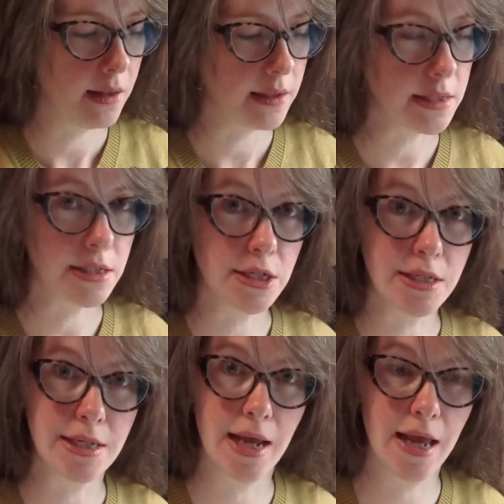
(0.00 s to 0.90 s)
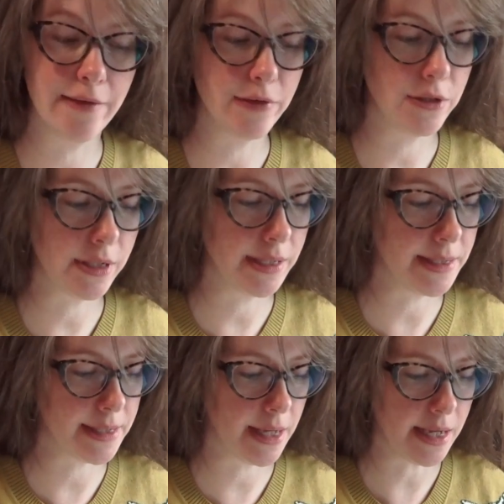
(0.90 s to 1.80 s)
Let's just have a look
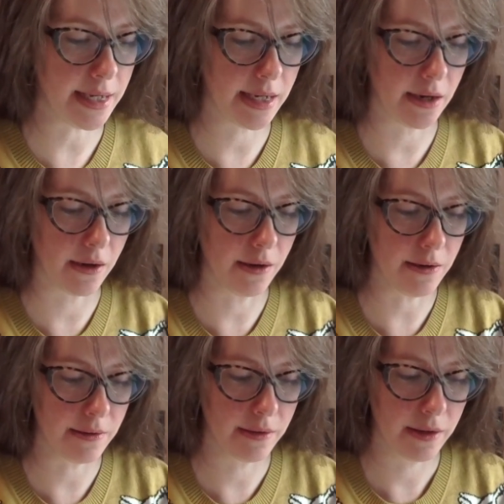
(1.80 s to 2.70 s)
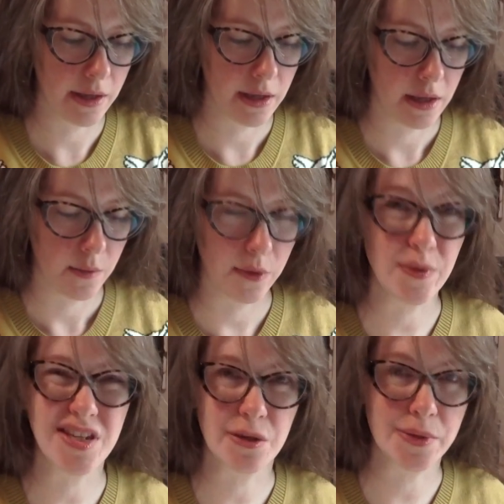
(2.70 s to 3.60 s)
inside here. Let
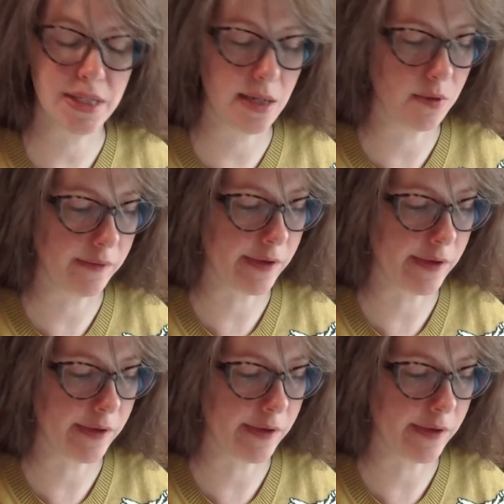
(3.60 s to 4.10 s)
me start with the table of